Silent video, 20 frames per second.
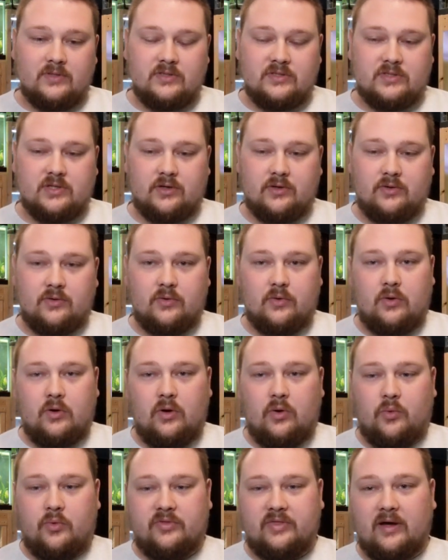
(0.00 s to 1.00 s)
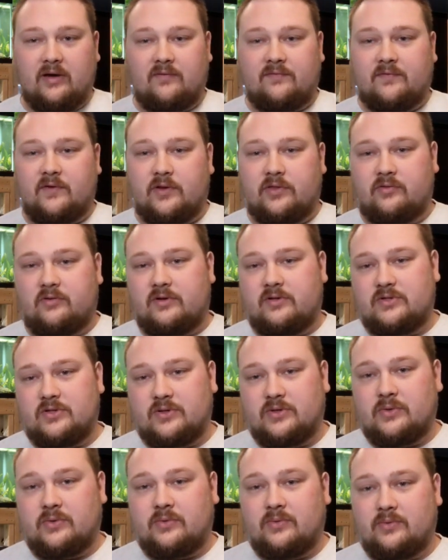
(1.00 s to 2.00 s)
So without further
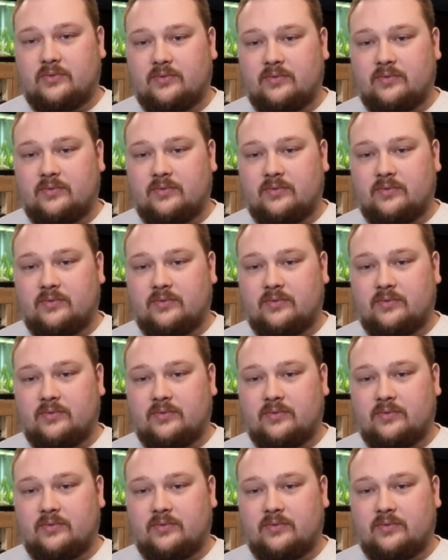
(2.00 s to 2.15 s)
ado,